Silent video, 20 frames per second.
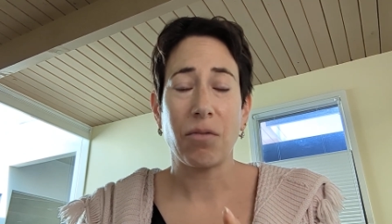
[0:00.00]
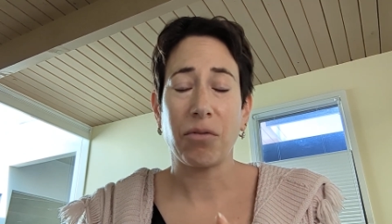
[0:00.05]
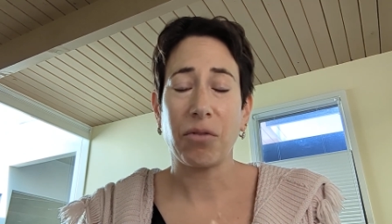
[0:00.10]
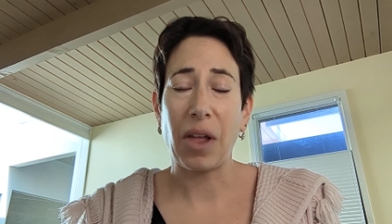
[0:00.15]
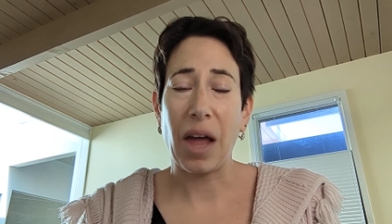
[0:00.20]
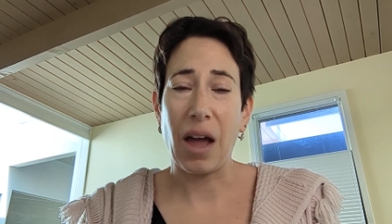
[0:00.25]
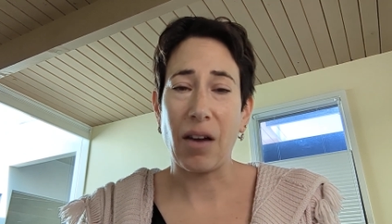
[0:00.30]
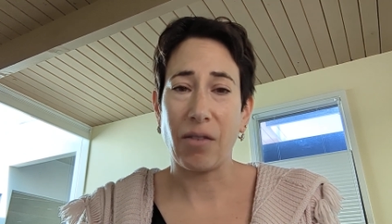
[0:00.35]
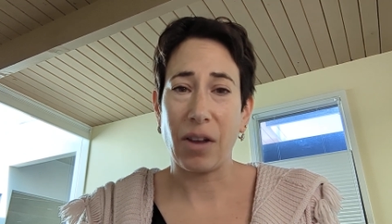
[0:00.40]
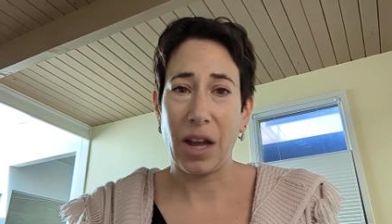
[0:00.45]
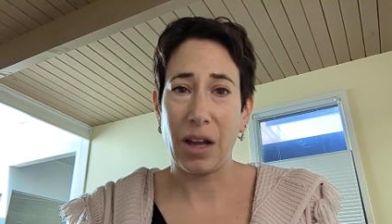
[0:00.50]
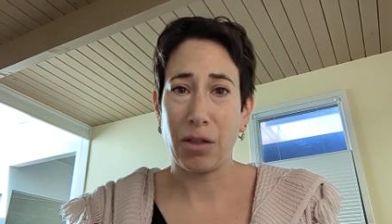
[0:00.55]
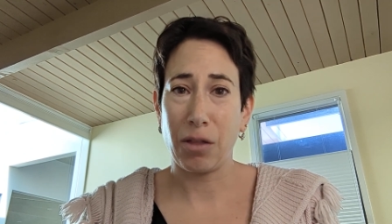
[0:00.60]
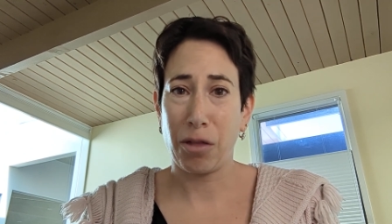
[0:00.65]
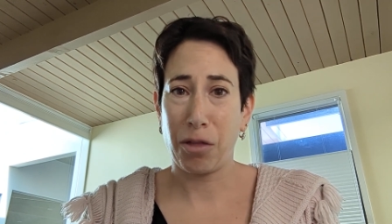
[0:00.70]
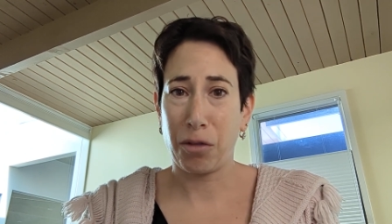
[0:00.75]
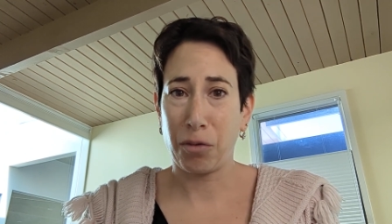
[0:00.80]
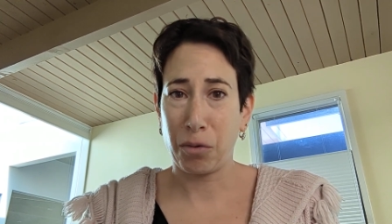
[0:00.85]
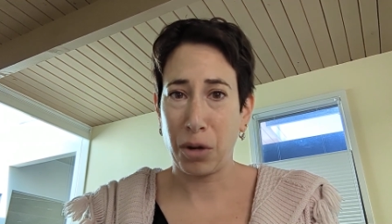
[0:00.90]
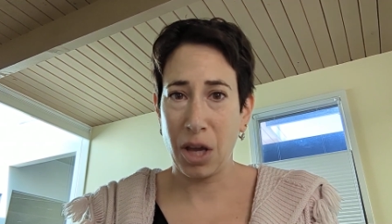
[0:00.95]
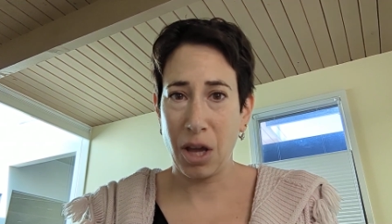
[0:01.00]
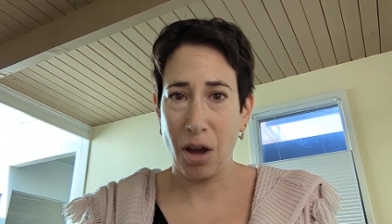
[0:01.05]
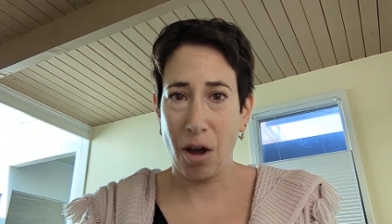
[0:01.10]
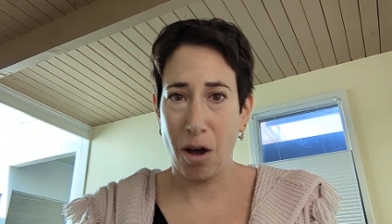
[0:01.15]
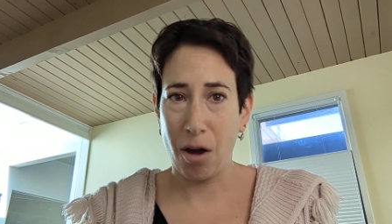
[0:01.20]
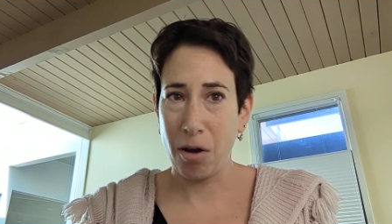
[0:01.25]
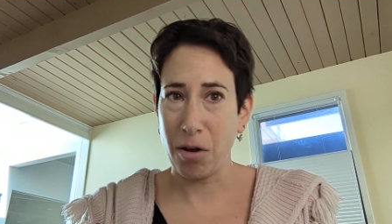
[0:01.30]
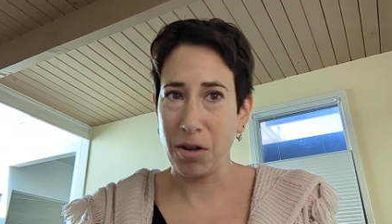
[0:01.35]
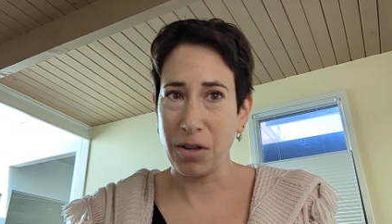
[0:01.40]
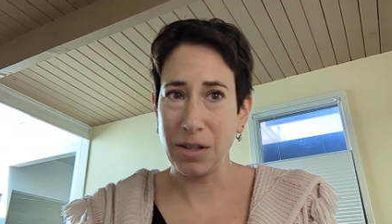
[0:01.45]

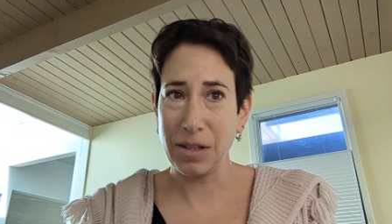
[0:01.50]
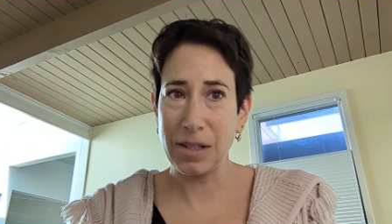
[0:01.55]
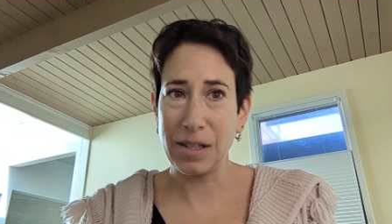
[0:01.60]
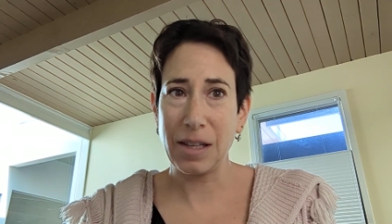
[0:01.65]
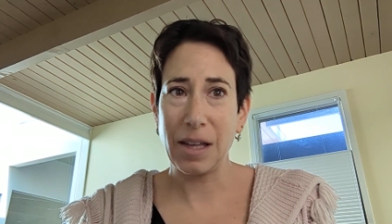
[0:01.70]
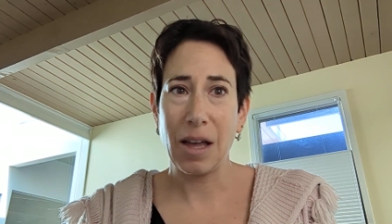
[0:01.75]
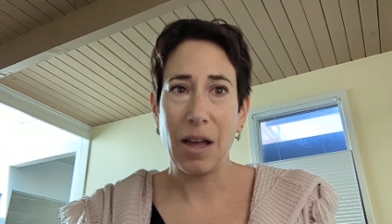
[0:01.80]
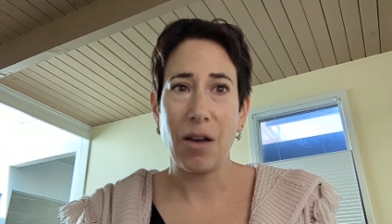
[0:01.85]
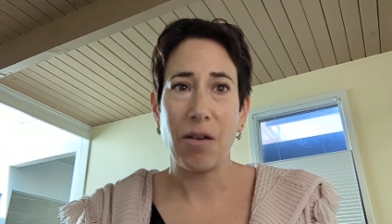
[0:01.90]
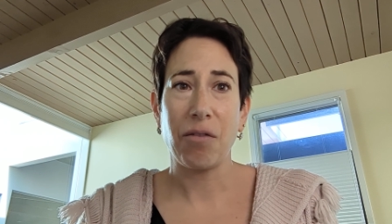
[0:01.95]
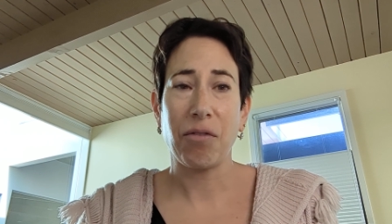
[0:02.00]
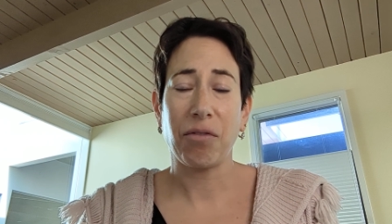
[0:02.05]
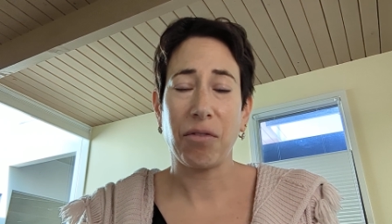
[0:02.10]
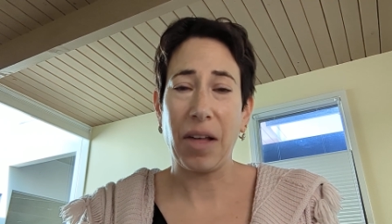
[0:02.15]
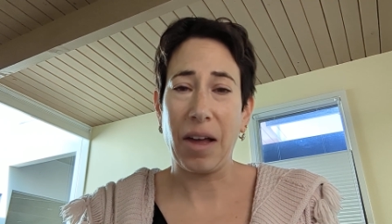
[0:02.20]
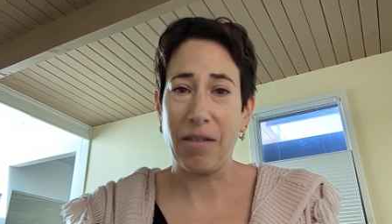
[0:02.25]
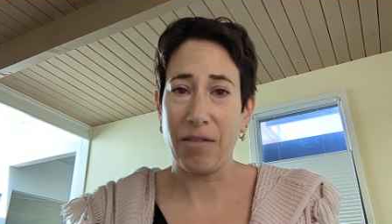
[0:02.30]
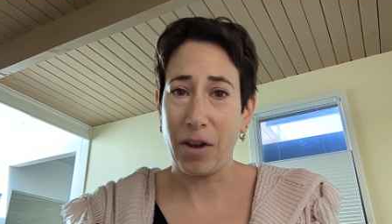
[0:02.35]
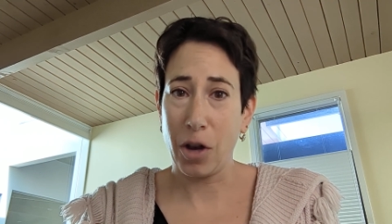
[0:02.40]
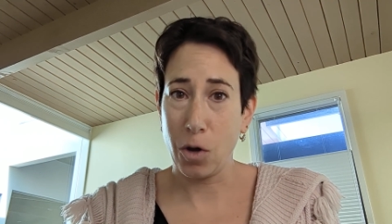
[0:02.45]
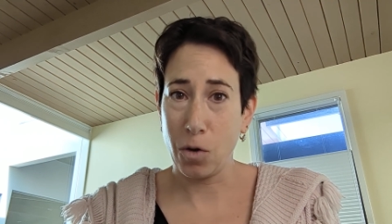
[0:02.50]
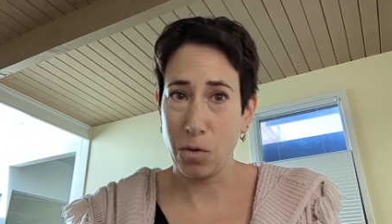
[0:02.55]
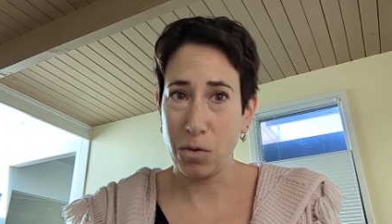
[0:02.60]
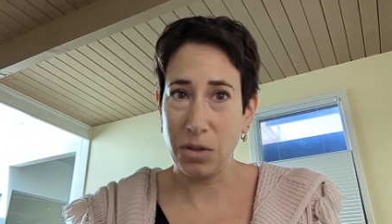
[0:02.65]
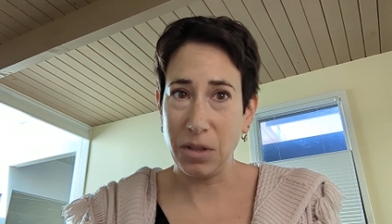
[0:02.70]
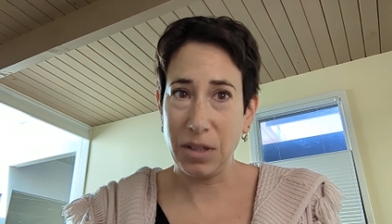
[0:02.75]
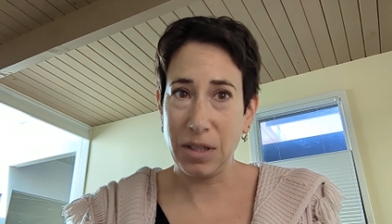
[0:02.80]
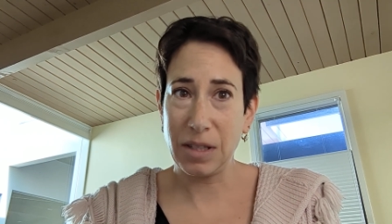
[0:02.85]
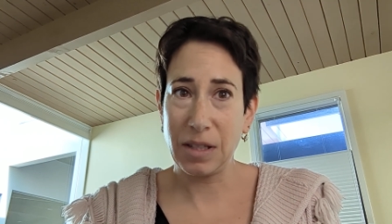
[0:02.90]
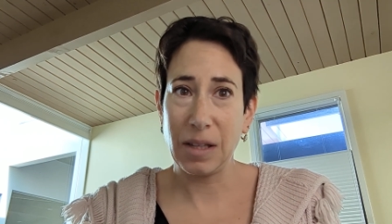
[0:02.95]
ols
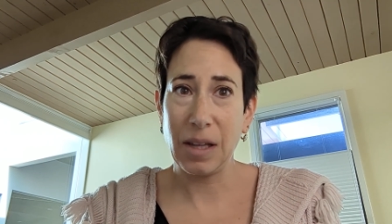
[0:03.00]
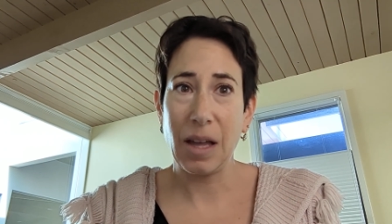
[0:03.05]
flavones,